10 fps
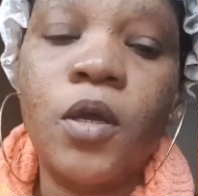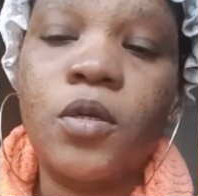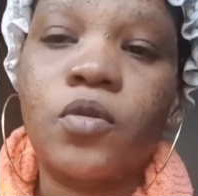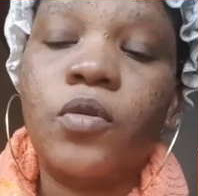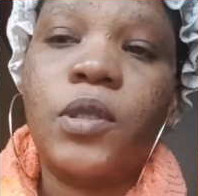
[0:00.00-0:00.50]

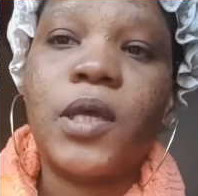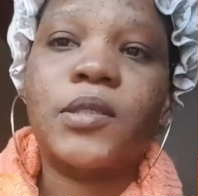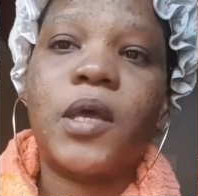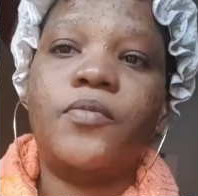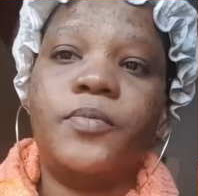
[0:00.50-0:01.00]
So
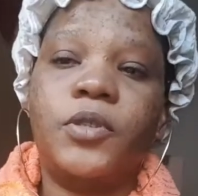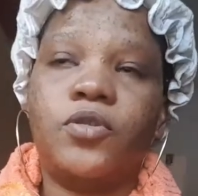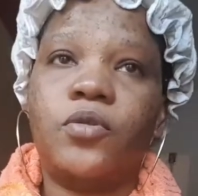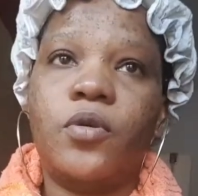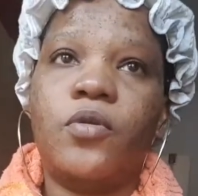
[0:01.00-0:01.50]
next I'll be
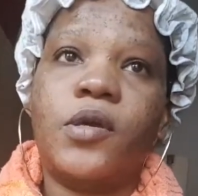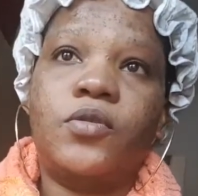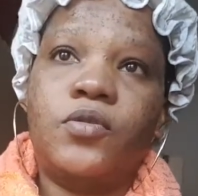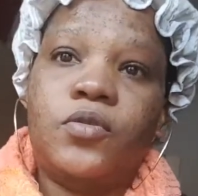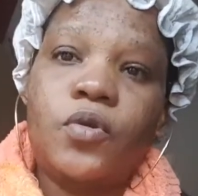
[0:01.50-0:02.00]
showing you how
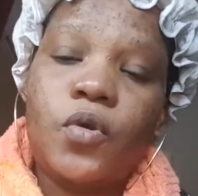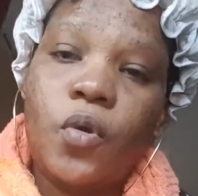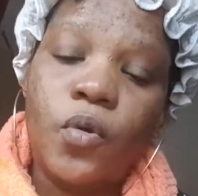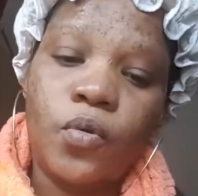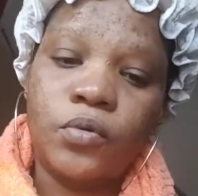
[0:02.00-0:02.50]
to do your
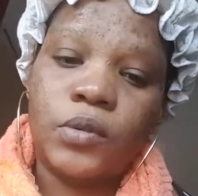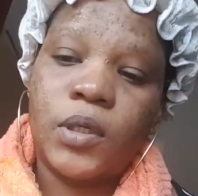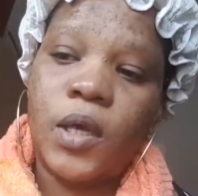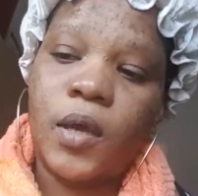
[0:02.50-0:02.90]
own